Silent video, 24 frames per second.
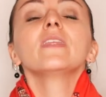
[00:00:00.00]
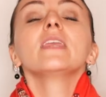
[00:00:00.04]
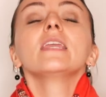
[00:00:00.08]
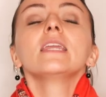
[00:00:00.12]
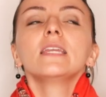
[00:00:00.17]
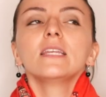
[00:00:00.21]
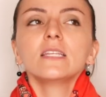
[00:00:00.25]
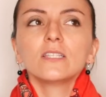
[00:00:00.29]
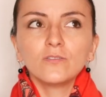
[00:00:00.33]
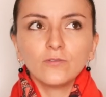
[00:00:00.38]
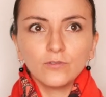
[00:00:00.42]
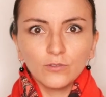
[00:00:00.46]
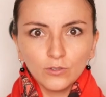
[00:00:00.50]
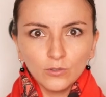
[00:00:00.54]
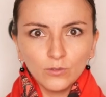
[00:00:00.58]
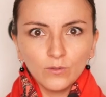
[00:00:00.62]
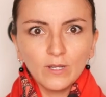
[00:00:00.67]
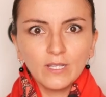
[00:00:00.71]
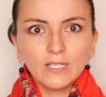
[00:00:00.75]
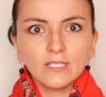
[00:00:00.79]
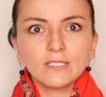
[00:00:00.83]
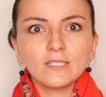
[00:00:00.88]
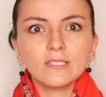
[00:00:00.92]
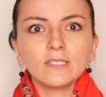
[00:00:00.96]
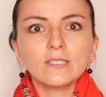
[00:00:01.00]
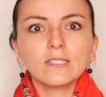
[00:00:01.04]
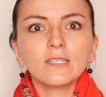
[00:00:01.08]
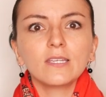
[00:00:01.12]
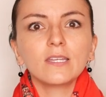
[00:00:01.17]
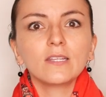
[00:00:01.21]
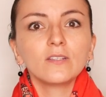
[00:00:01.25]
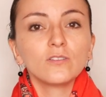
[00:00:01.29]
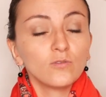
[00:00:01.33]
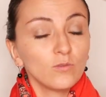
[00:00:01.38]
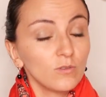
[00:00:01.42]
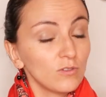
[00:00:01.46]
He's fluent
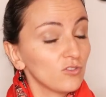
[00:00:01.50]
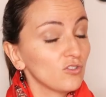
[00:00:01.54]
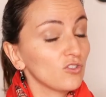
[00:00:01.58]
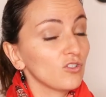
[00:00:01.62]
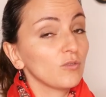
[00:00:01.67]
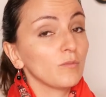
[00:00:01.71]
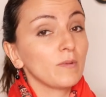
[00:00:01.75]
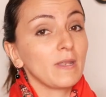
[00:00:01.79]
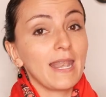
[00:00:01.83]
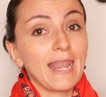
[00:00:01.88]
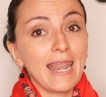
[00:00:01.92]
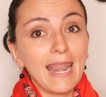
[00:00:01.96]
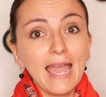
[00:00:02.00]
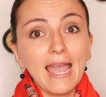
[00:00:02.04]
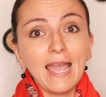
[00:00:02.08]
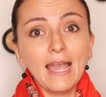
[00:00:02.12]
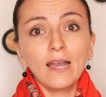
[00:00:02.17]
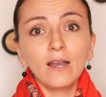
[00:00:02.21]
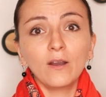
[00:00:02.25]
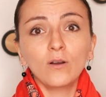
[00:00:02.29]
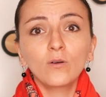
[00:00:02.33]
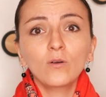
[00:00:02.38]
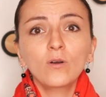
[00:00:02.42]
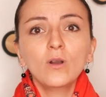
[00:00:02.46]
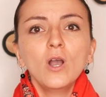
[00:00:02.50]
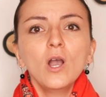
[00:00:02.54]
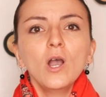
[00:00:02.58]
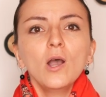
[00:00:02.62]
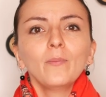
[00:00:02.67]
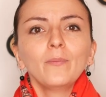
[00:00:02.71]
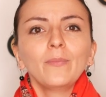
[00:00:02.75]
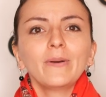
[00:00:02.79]
in Swiss German now,